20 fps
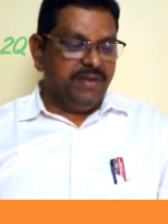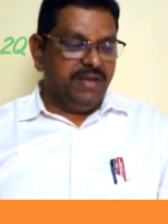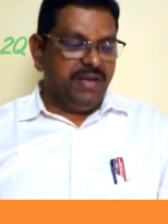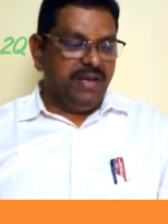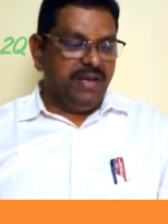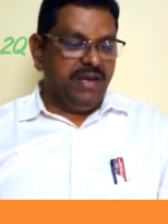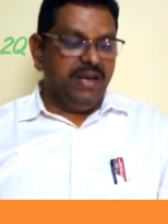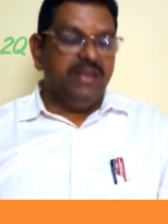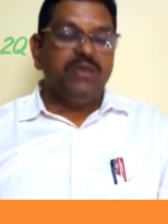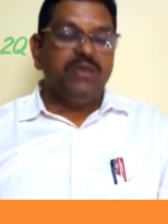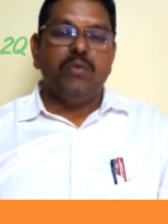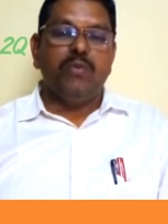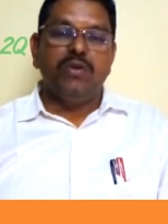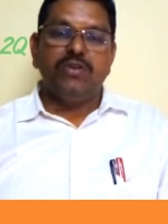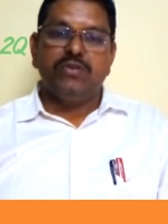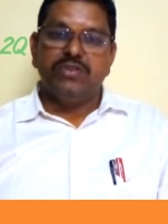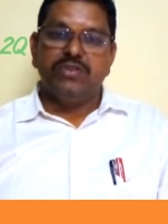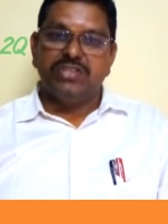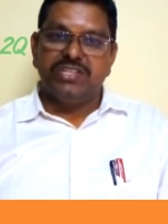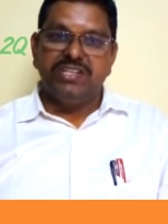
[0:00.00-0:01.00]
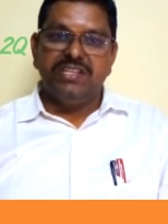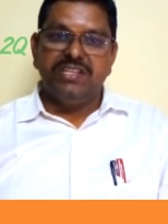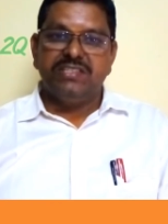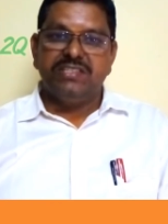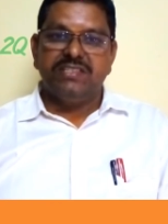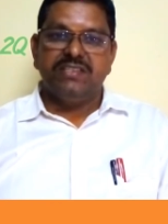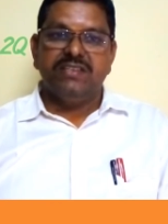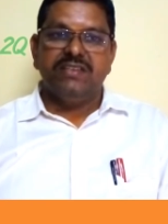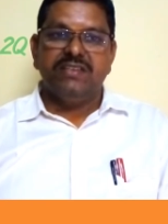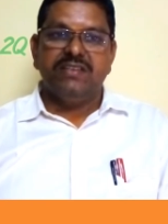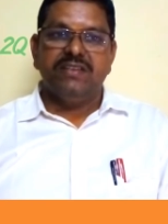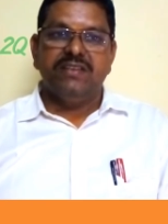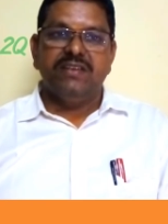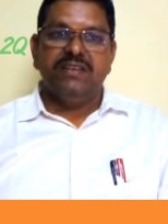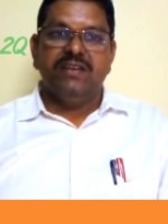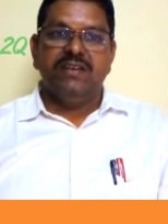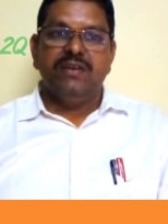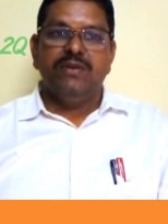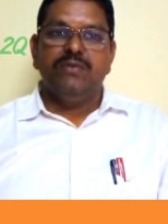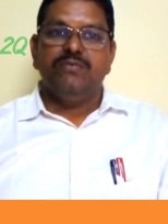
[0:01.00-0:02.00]
And 1 question is
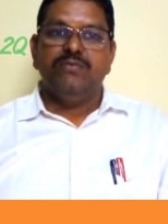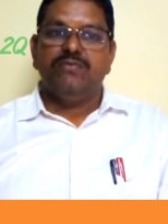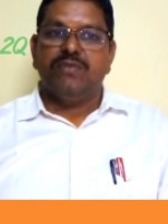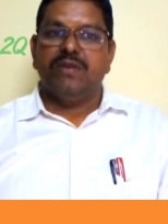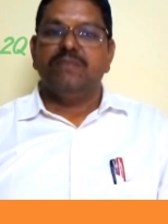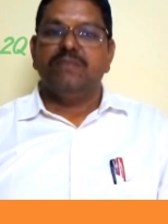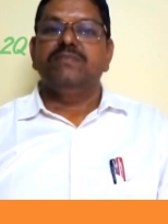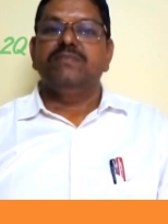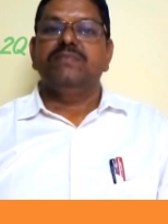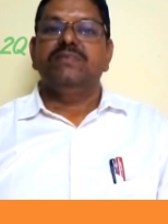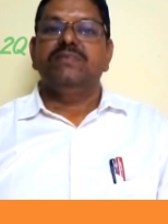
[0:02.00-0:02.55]
from